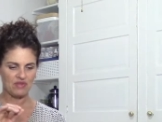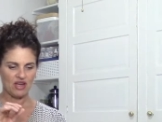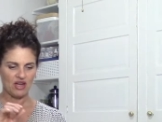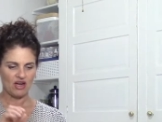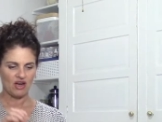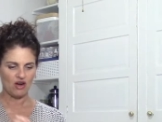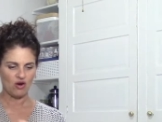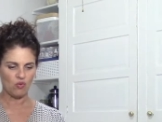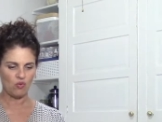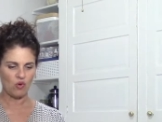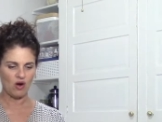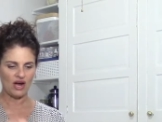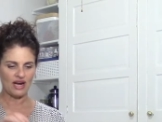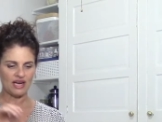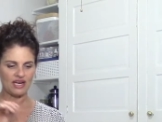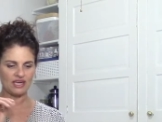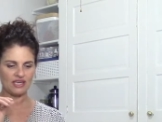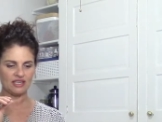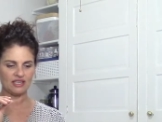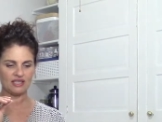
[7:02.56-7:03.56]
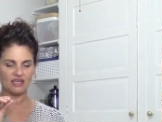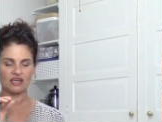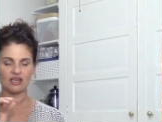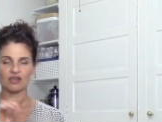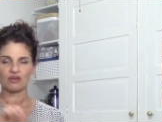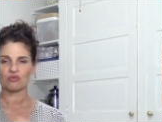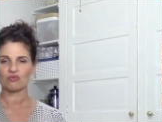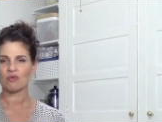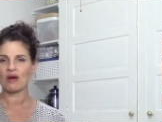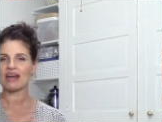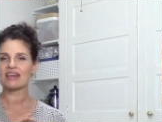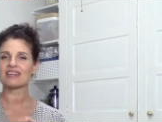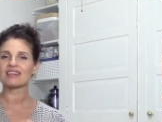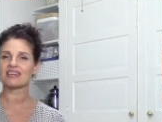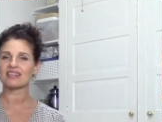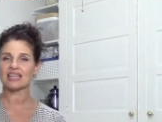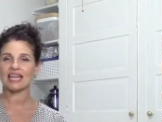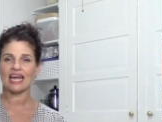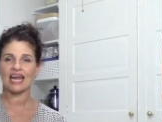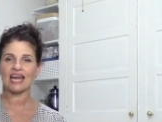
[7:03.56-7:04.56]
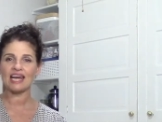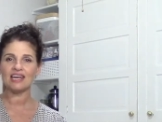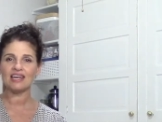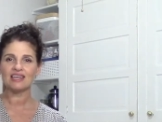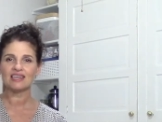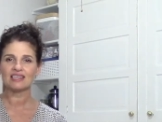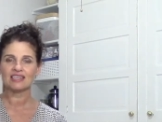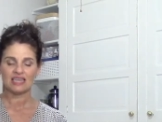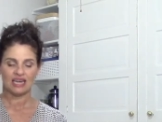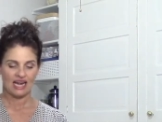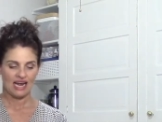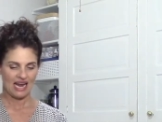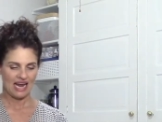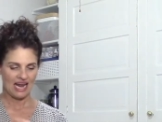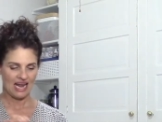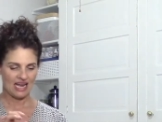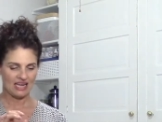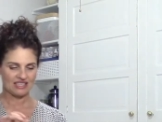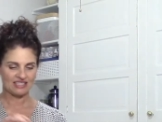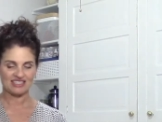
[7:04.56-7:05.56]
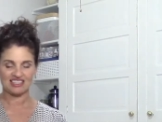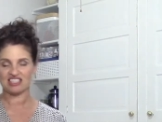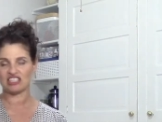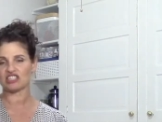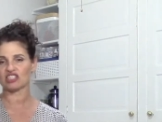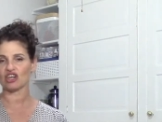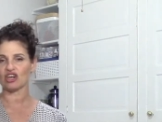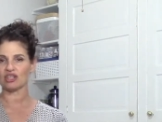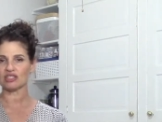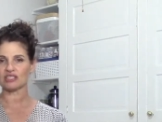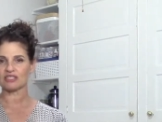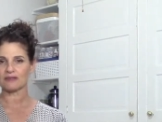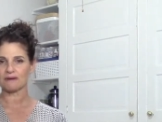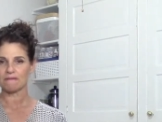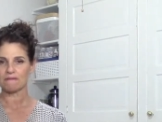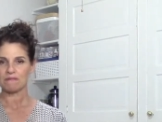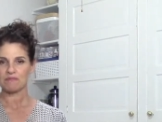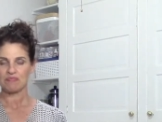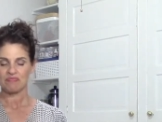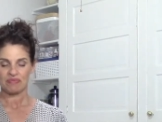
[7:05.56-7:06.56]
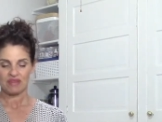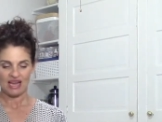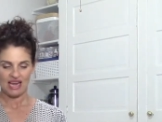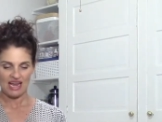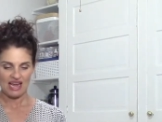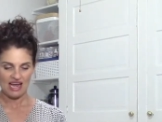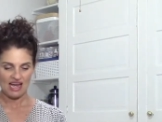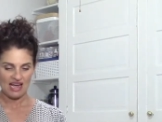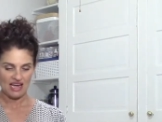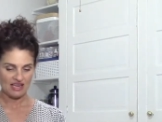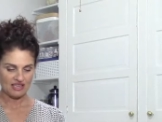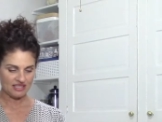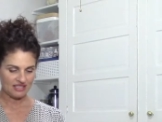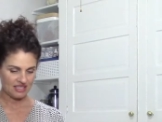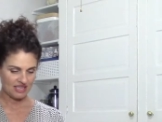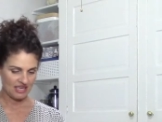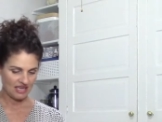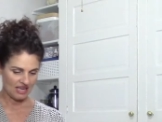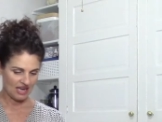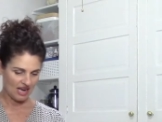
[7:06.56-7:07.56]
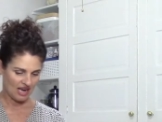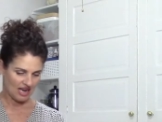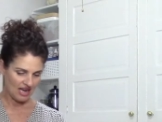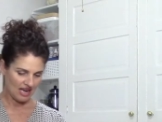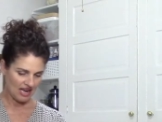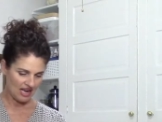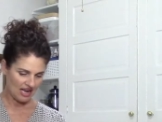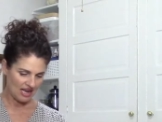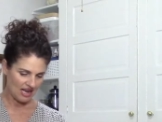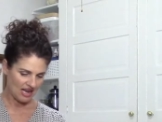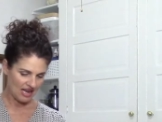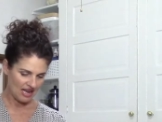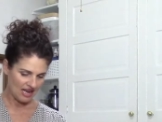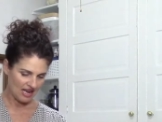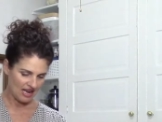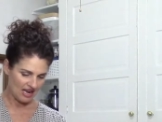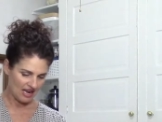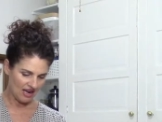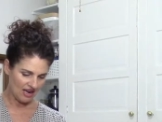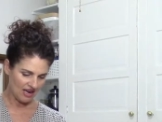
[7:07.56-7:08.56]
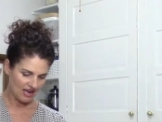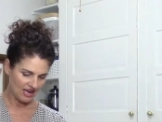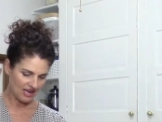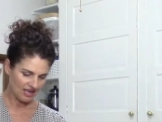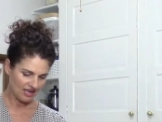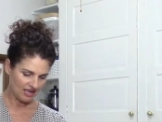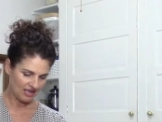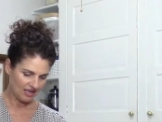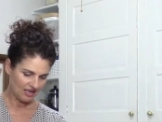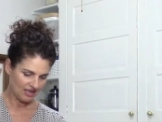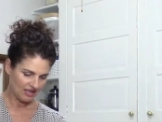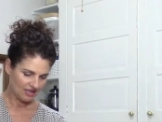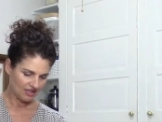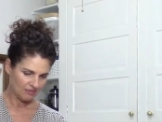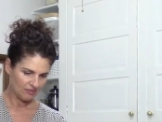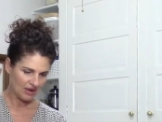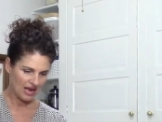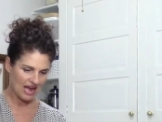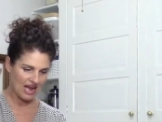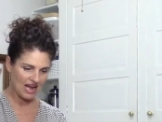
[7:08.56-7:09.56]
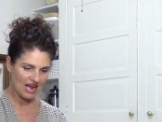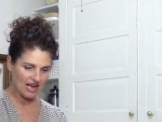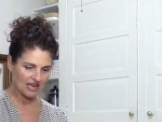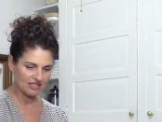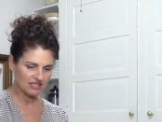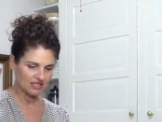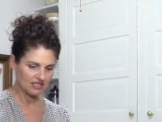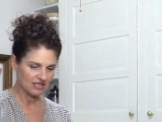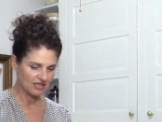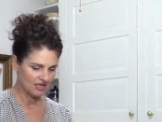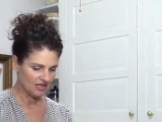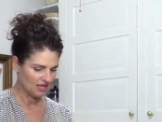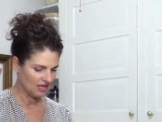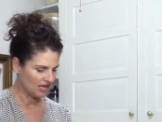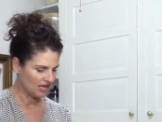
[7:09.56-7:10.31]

Hawaiian red clay and sea salt. And I add a